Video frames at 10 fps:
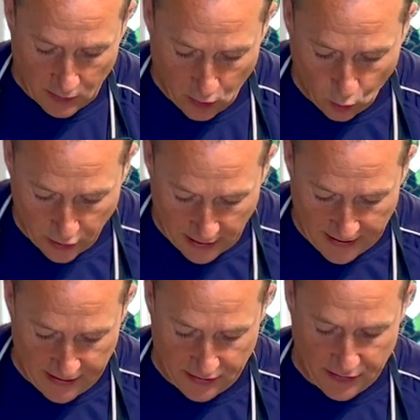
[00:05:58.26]
one
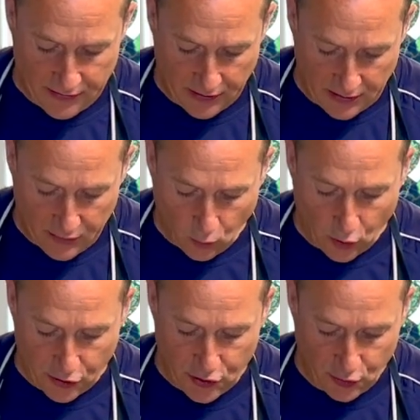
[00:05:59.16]
layer, 1
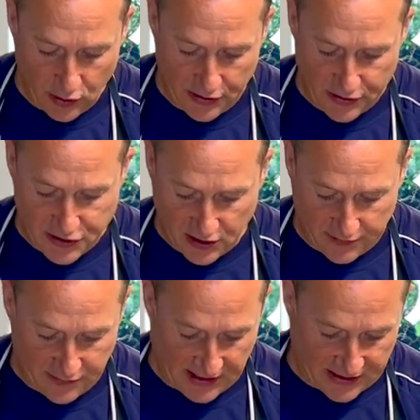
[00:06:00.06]
or 2 layers
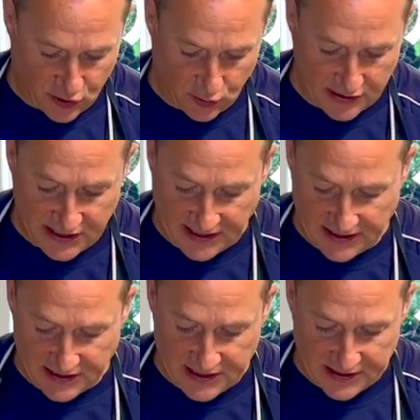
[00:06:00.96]
of the actual
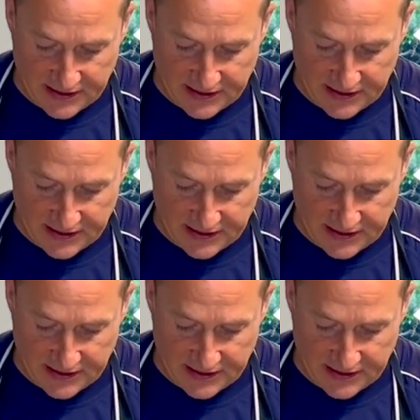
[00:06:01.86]
seeds.